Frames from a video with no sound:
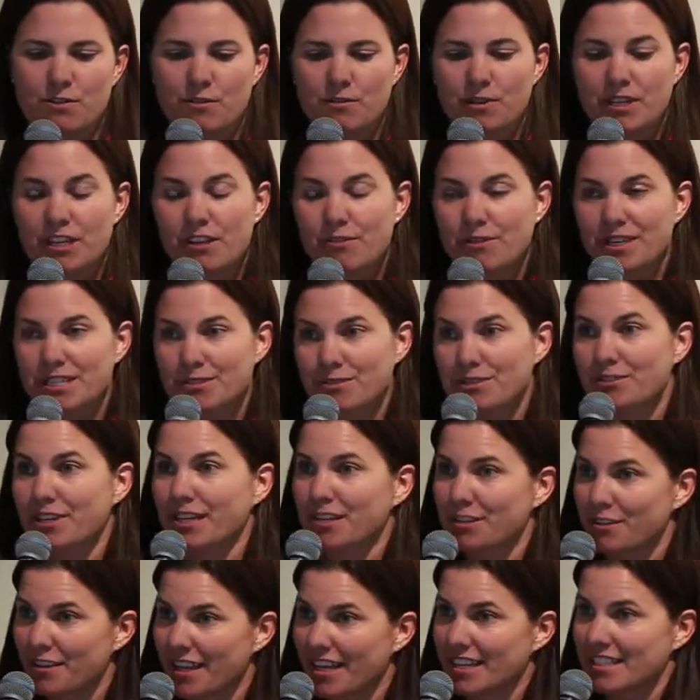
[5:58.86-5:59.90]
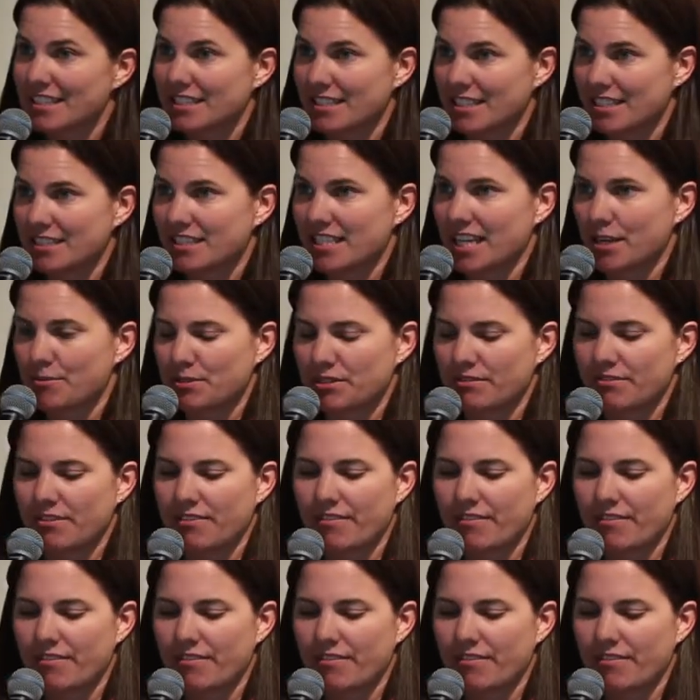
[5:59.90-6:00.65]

one of the ways we try to do that is these types of